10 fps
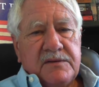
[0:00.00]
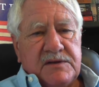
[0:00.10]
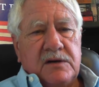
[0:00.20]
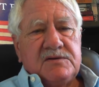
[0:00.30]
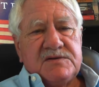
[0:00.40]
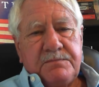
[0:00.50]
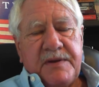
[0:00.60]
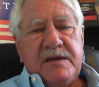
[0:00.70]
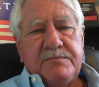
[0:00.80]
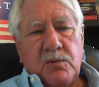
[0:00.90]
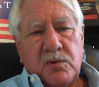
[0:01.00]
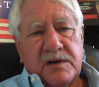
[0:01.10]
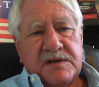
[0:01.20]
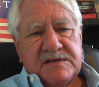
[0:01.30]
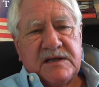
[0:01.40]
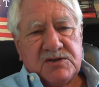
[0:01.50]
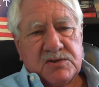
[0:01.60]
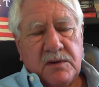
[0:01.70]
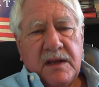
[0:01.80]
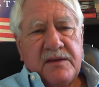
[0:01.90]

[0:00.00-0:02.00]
Those people were essential.